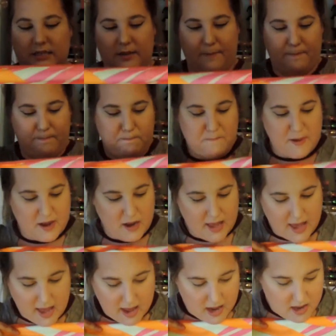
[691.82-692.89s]
This is a
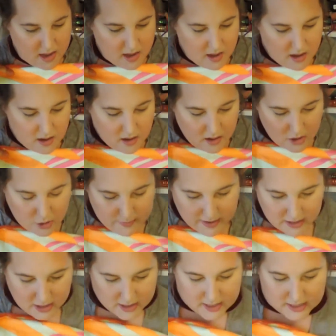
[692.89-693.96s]
big guy. Oh
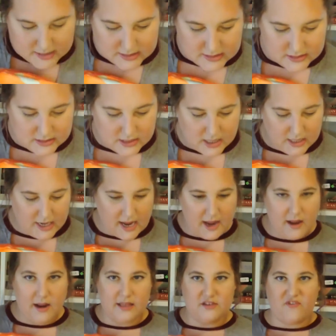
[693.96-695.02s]
my goodness.
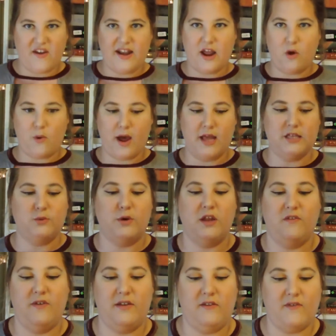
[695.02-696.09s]
Okay, let's find out why it's
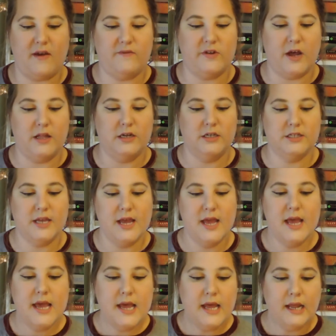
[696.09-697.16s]
worth $55. It
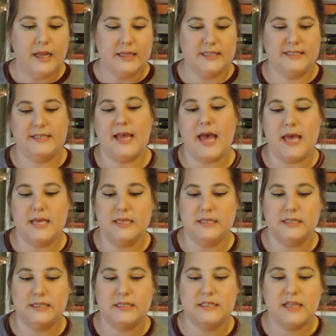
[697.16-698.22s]
says,
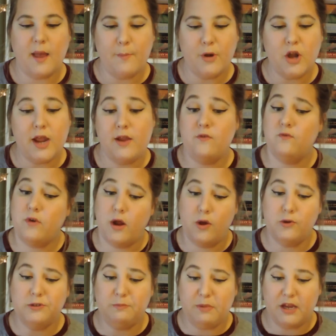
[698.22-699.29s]
Summer and
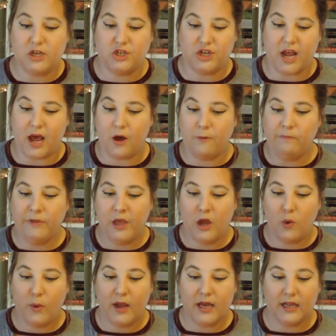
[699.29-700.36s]
Rose Beach Towel.
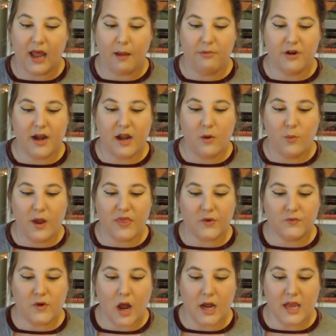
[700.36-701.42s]
We collaborated
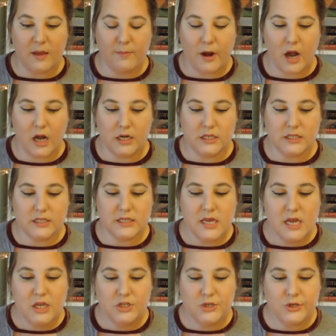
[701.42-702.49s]
with Rocky Barnes
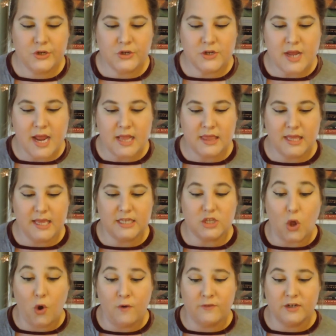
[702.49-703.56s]
to create
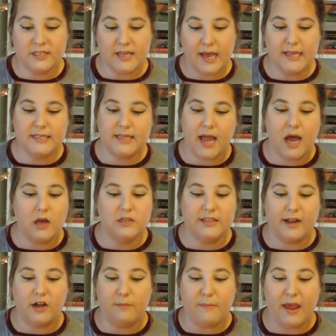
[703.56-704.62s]
these oversized
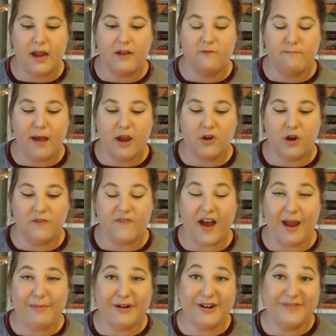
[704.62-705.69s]
towels that are made of
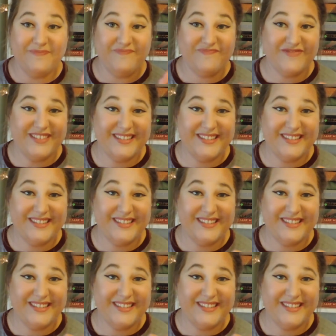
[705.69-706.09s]
microfiber.